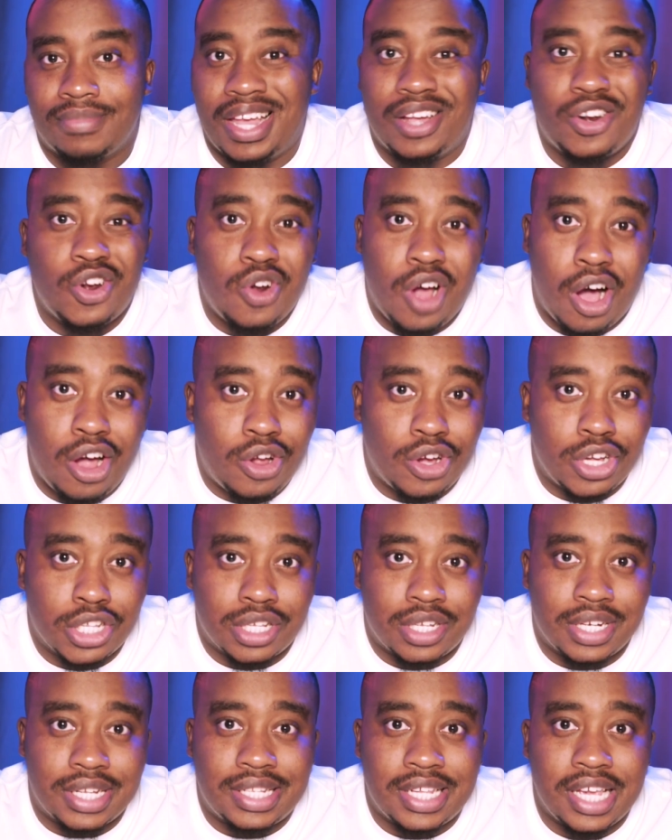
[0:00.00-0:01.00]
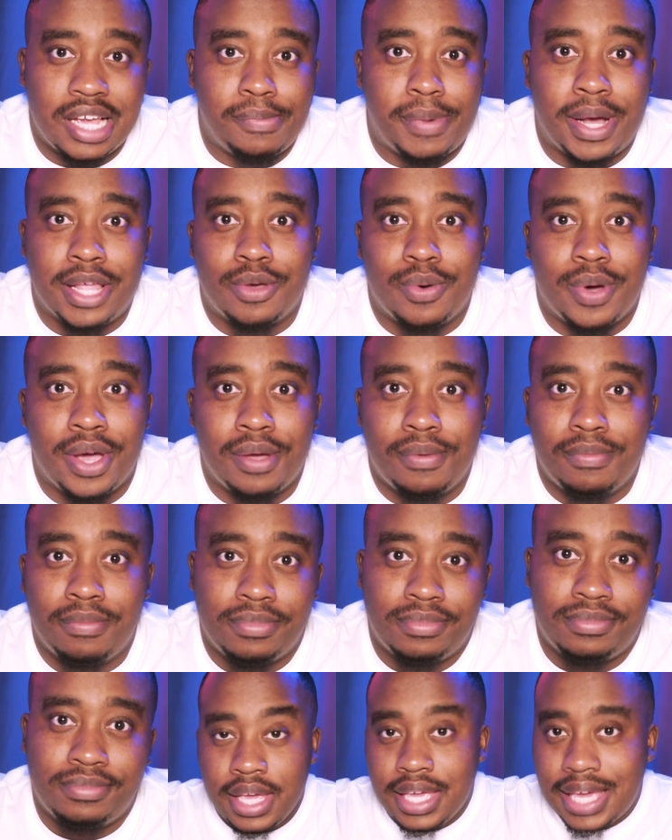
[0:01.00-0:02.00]
I don't know how long it's gonna take, by the way.
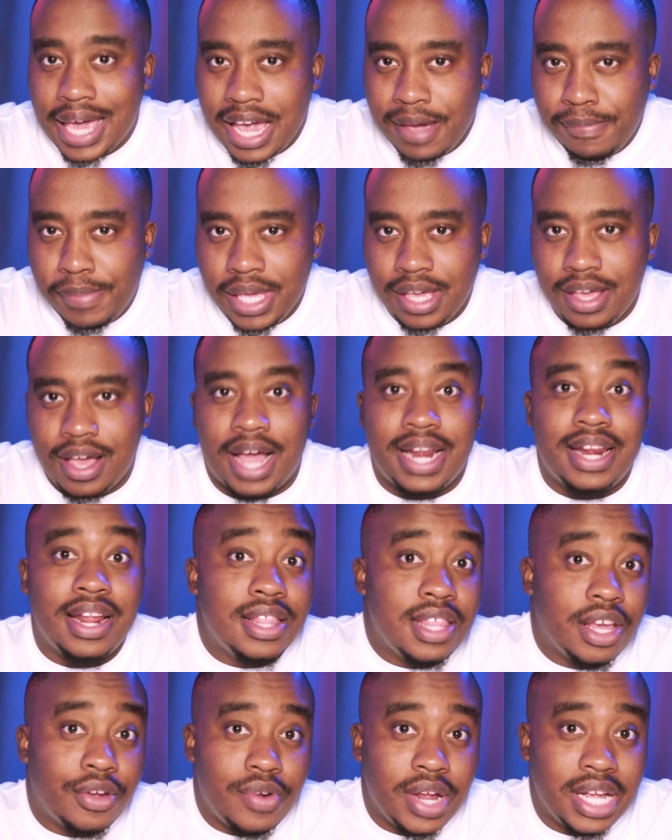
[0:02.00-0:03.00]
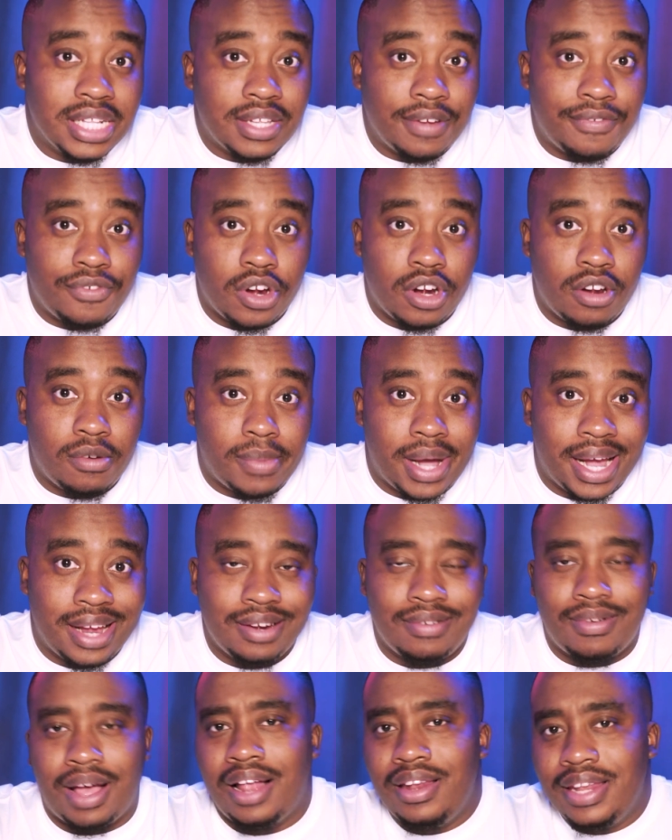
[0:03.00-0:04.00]
KB, another creator friend of
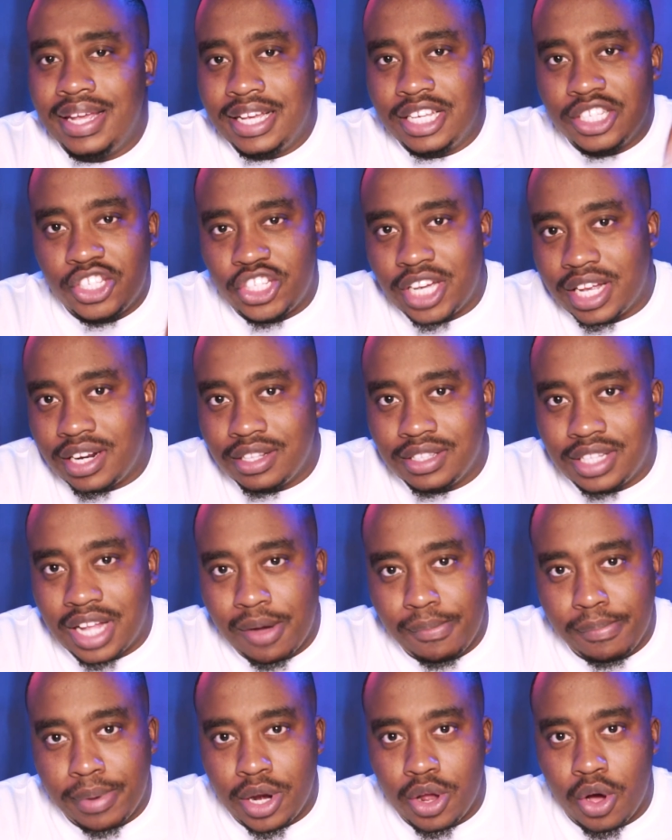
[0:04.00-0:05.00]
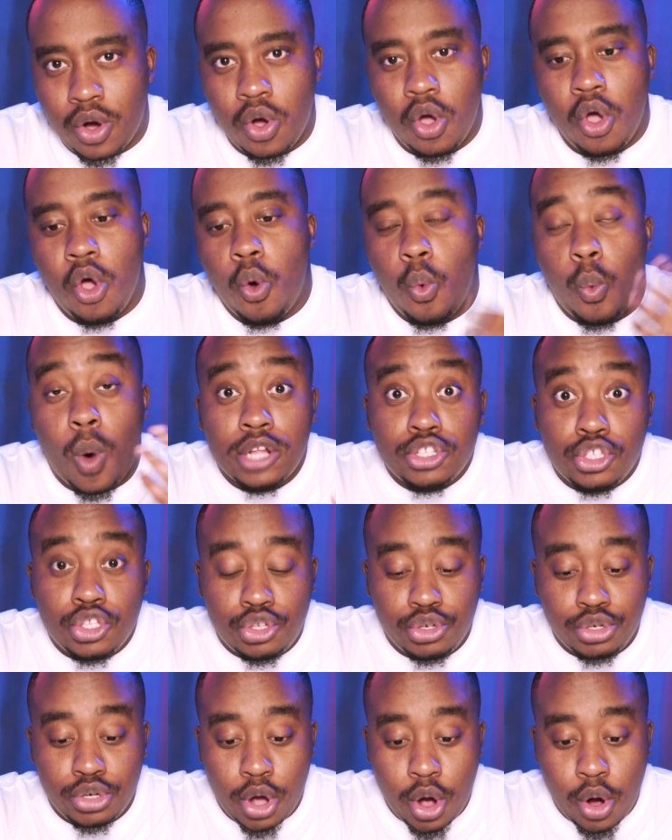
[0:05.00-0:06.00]
mine, I'll link his channel down below, wants
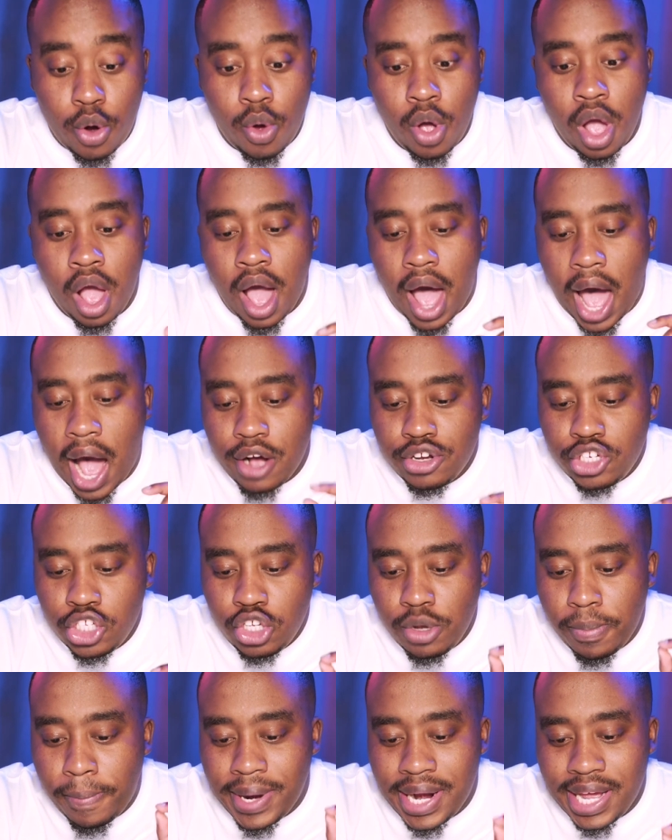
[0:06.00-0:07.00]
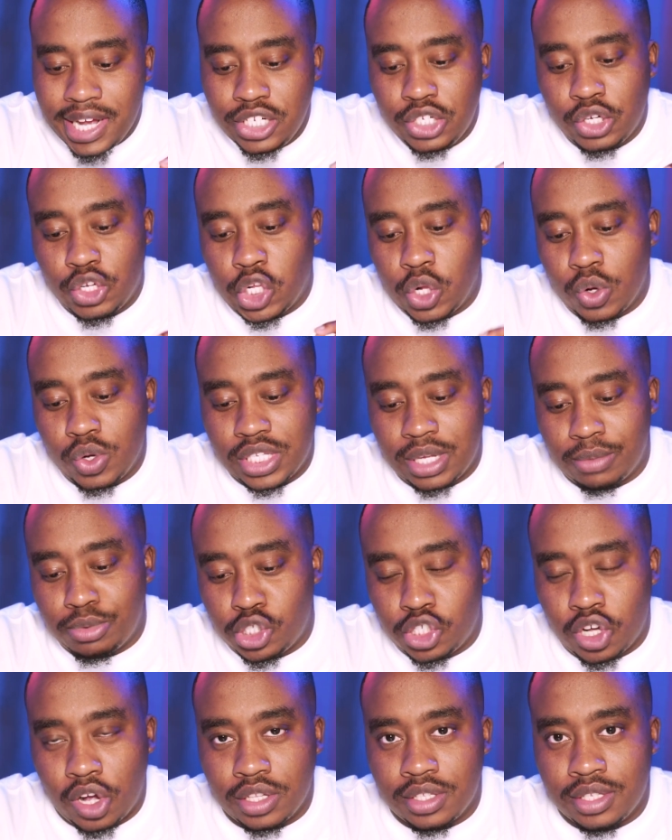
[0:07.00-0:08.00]
to know, how do you plan your close-up
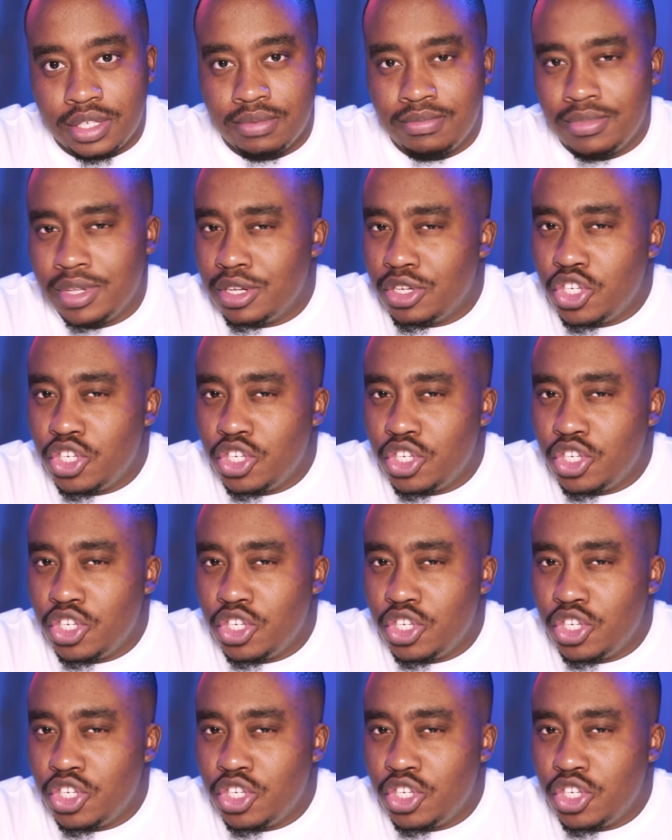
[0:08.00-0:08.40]
shots?